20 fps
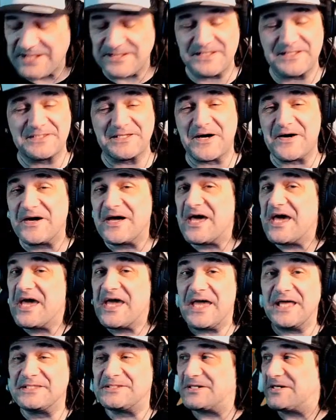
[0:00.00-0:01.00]

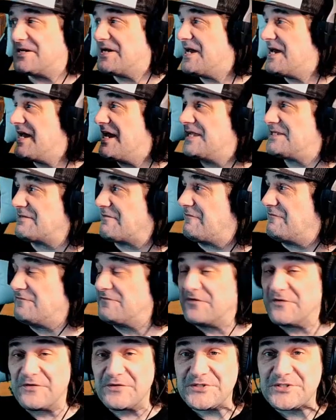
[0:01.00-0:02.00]
It's a
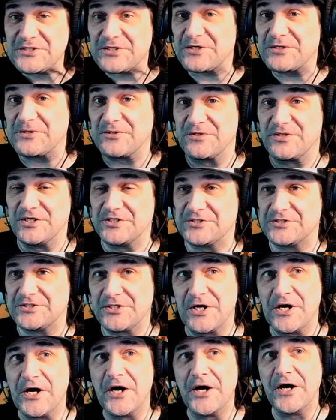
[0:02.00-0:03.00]
full circle. The
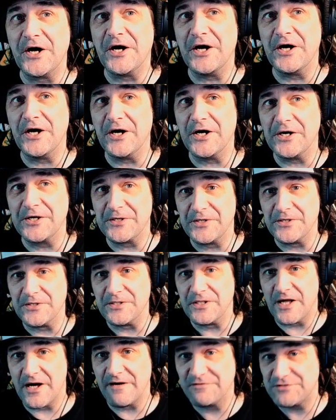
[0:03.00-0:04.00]

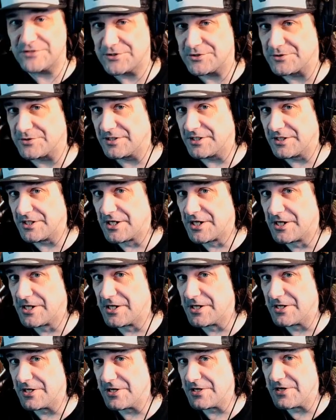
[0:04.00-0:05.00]
circle of
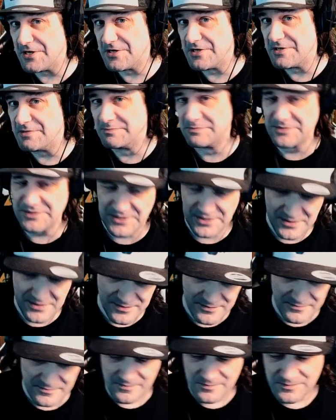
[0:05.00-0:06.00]
streams.
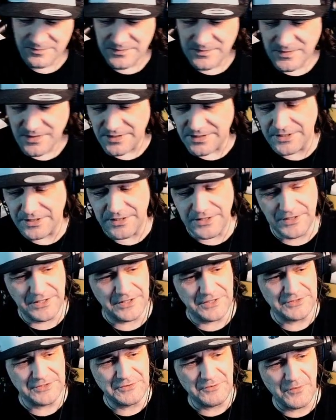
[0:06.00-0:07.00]
It
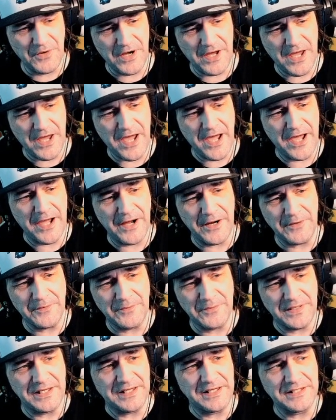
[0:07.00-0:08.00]
is where
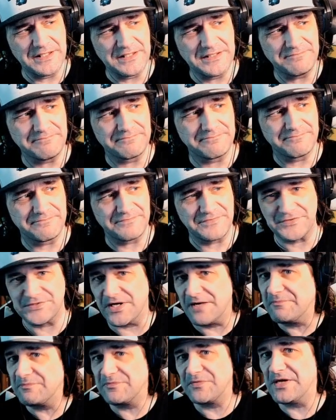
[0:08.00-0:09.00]
we
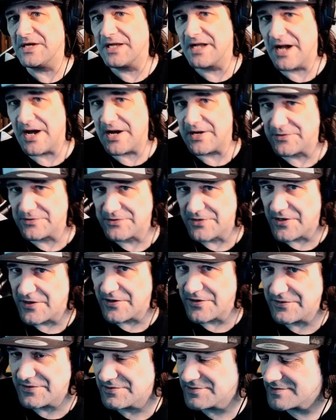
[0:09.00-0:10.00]
something, I don't
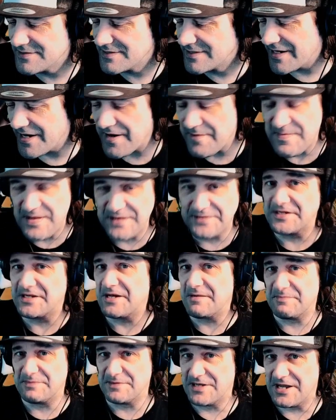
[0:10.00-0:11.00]
know. I'll make that
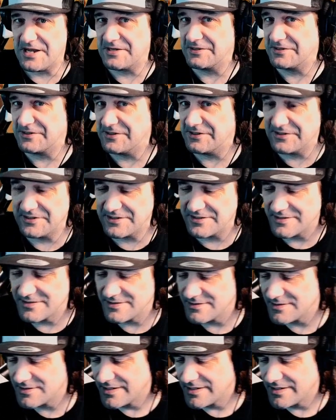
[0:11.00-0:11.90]
up later.